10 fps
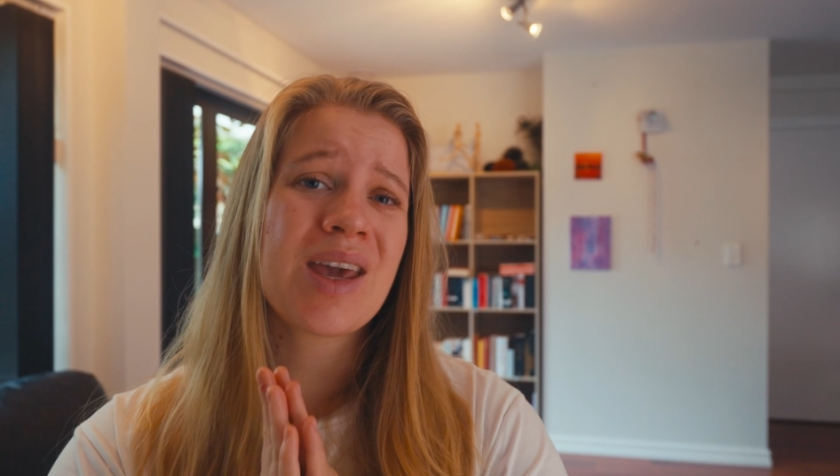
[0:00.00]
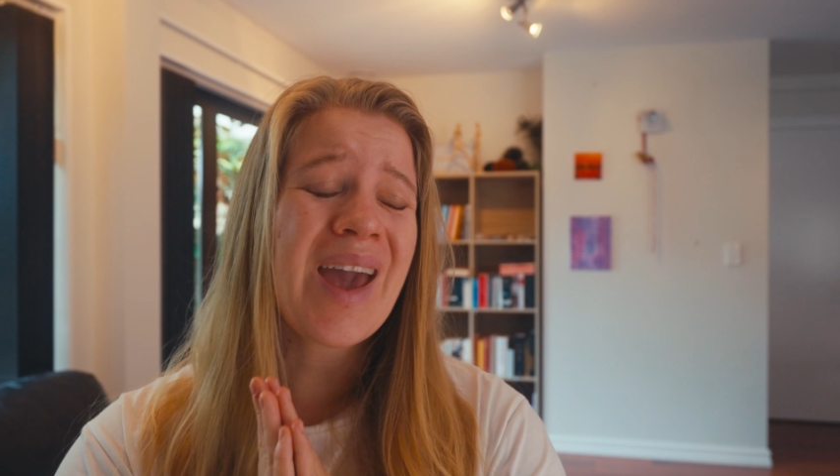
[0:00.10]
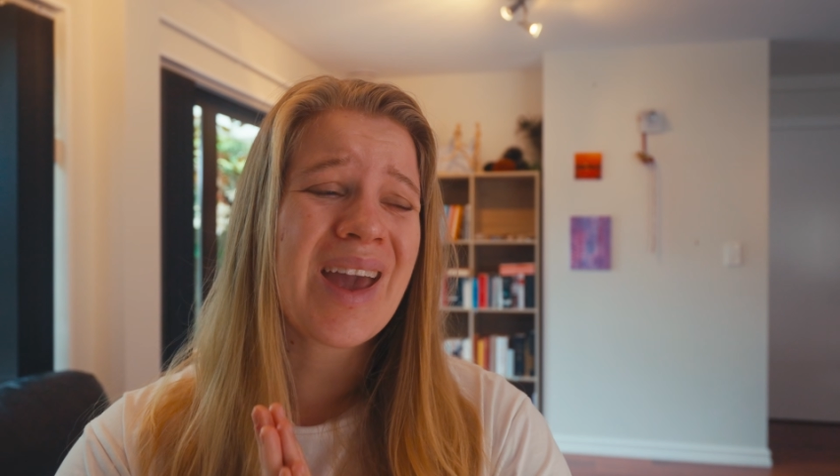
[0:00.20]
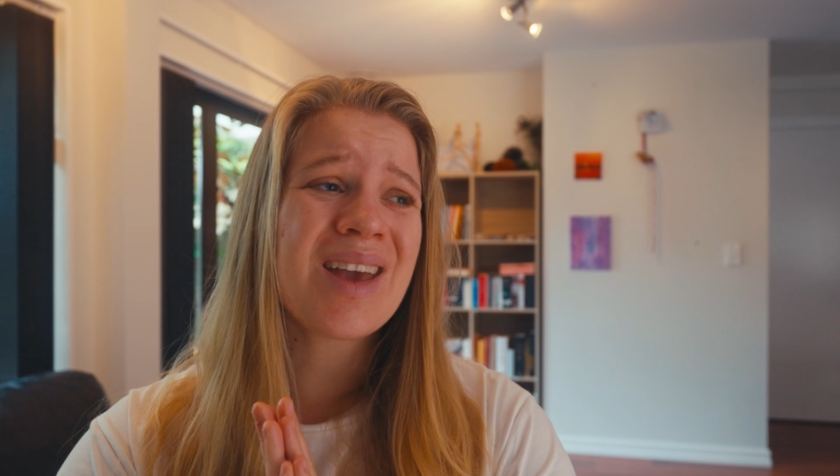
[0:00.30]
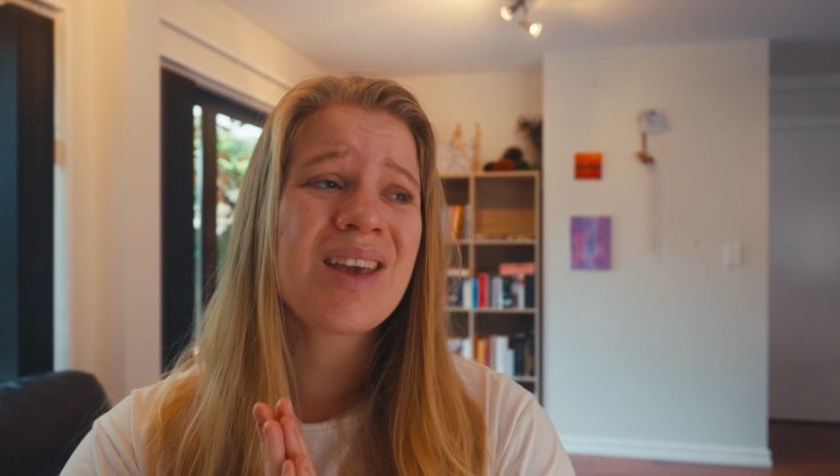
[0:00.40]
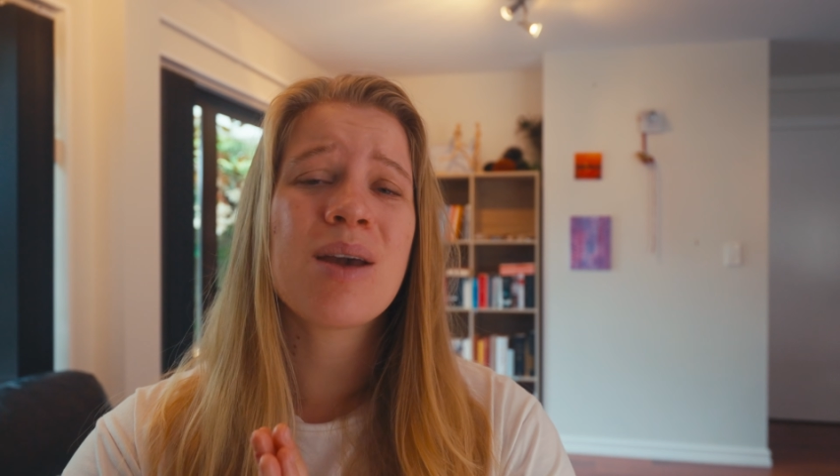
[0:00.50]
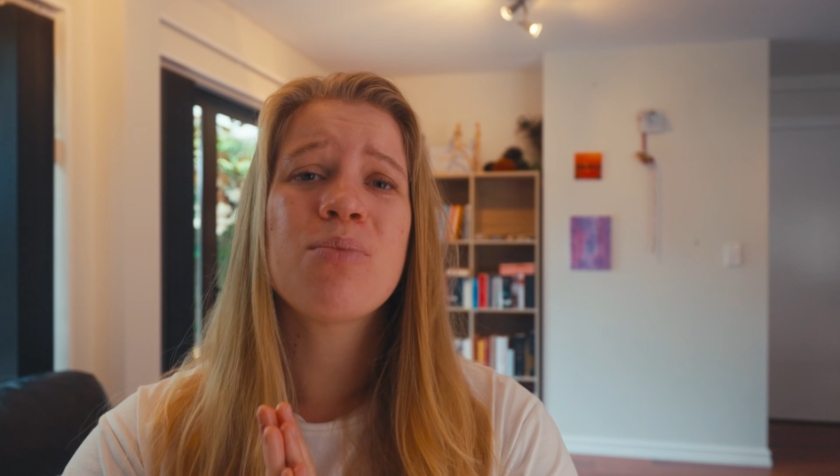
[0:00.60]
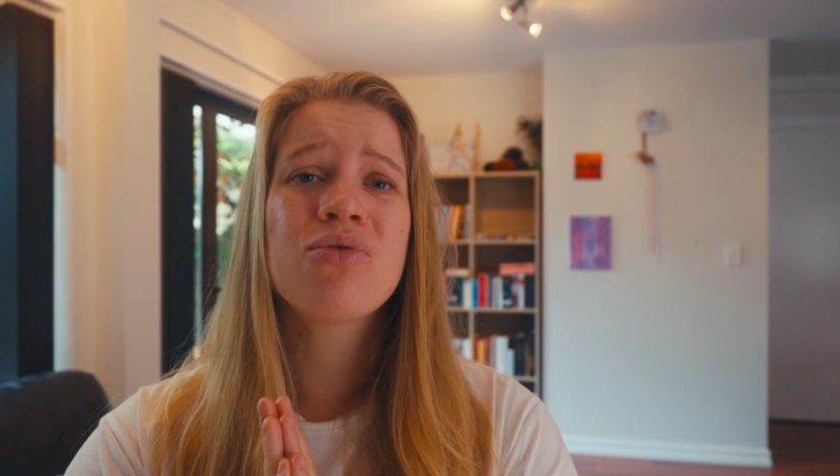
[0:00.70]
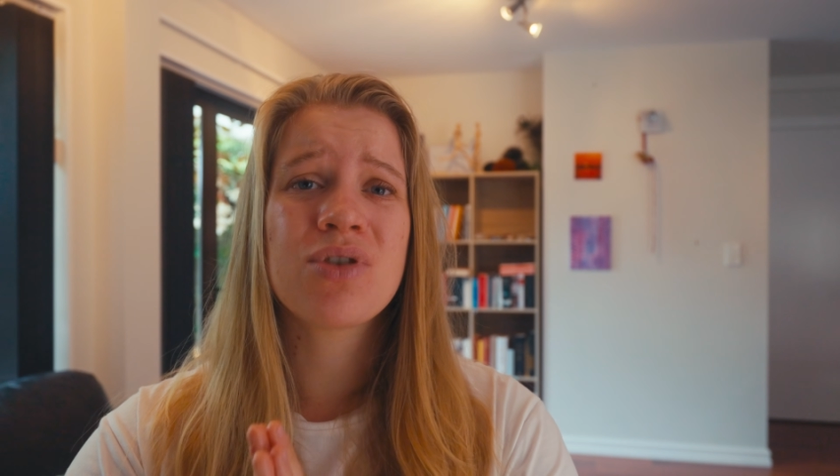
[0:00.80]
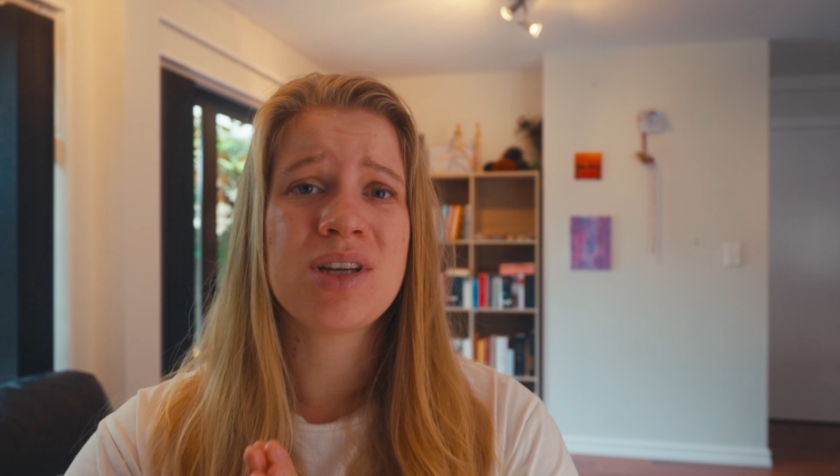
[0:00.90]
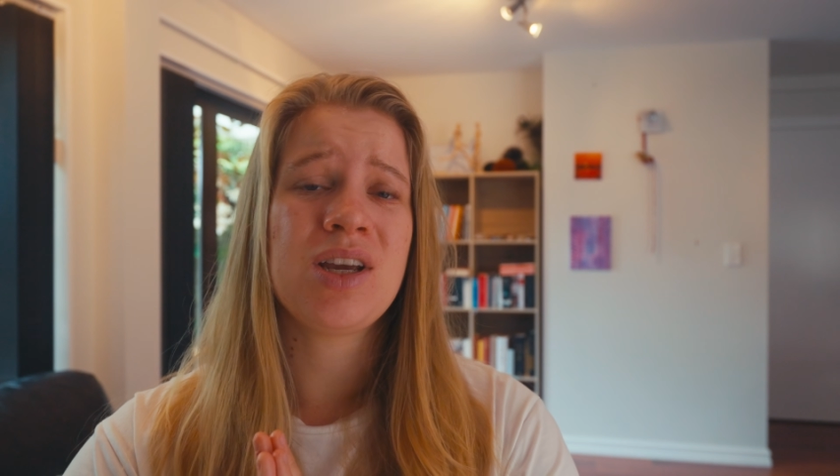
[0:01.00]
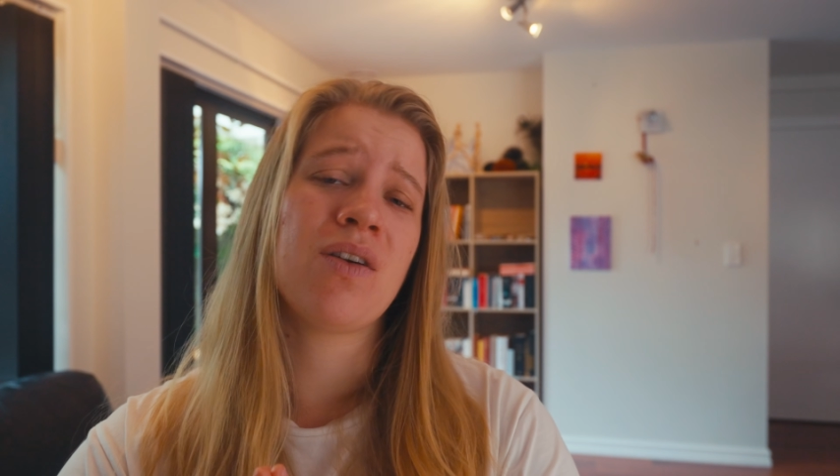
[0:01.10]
can get pretty